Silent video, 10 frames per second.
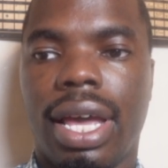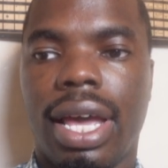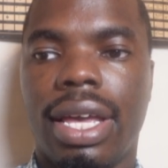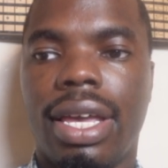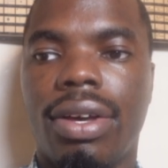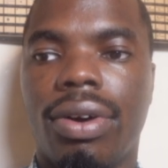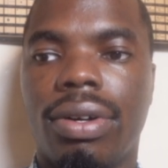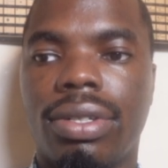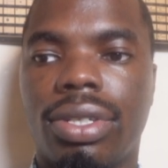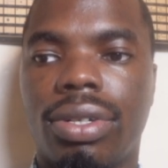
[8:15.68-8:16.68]
And he
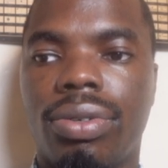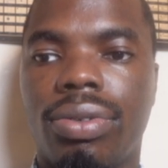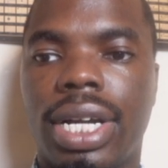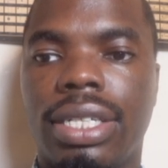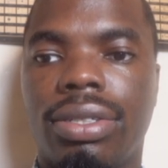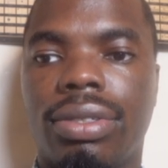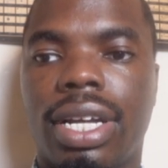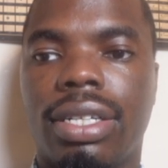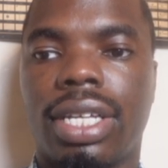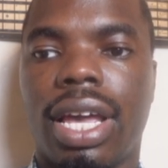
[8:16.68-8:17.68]
also, who had two talents,